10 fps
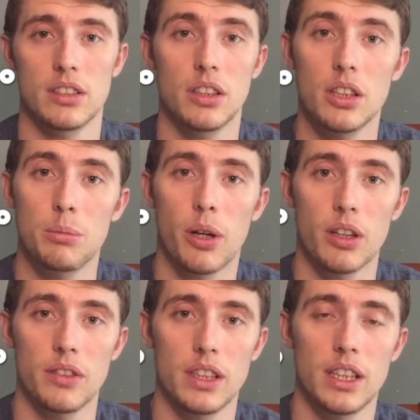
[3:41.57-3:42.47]
The good part
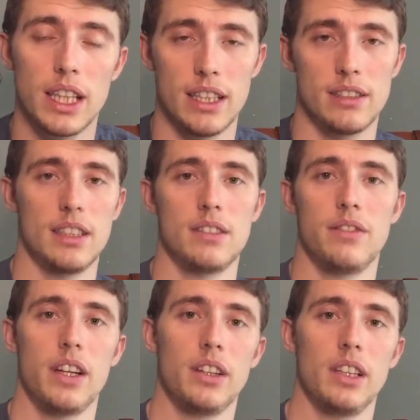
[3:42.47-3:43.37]
of it is it's
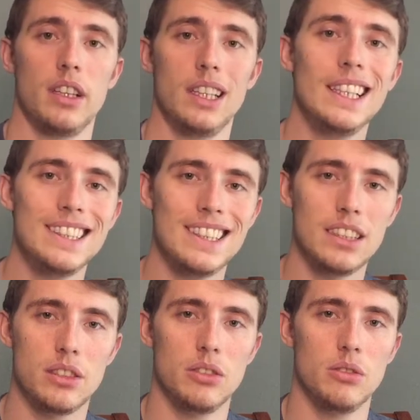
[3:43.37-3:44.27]
very easy
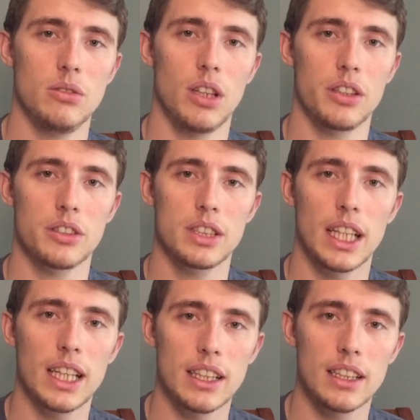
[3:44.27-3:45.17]
to
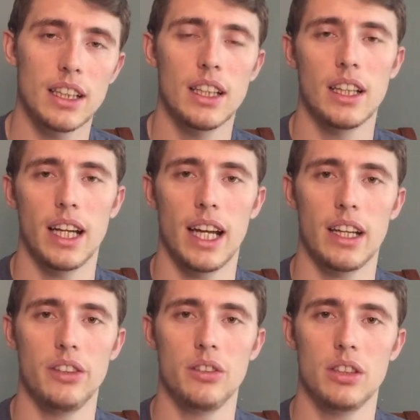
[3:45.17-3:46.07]
understand,
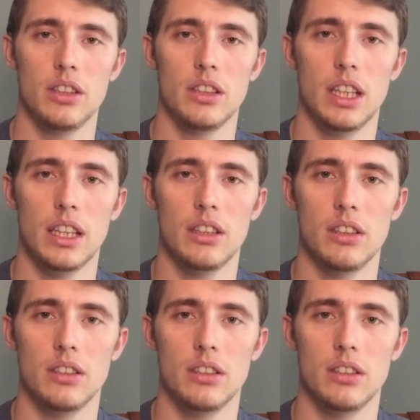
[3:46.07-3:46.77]
and you can get